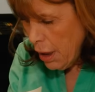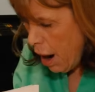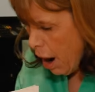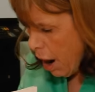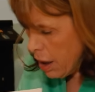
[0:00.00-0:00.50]

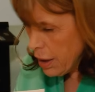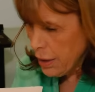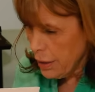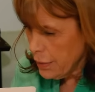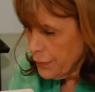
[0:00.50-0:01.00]
Oh,
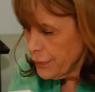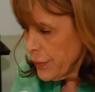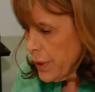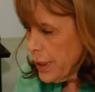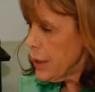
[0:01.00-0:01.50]

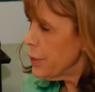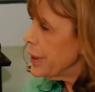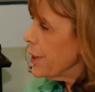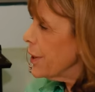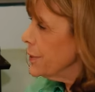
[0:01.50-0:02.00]
here we
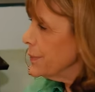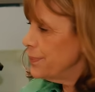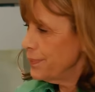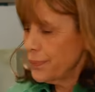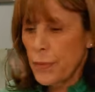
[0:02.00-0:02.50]
go.
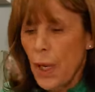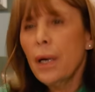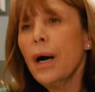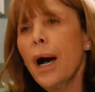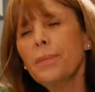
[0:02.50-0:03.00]

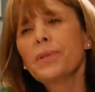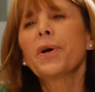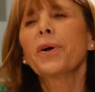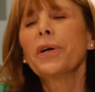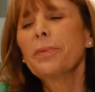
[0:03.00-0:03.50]
I'm
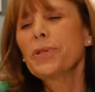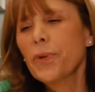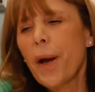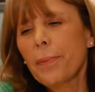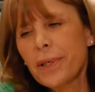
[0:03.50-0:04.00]
sorry, but your
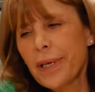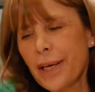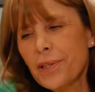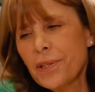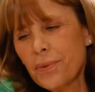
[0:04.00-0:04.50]

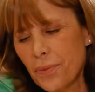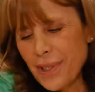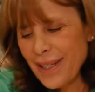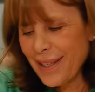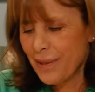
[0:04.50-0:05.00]
application was
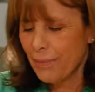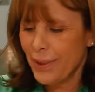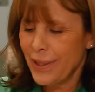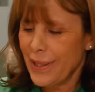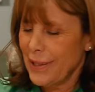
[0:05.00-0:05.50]

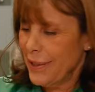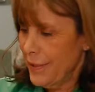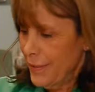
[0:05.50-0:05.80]
incomplete.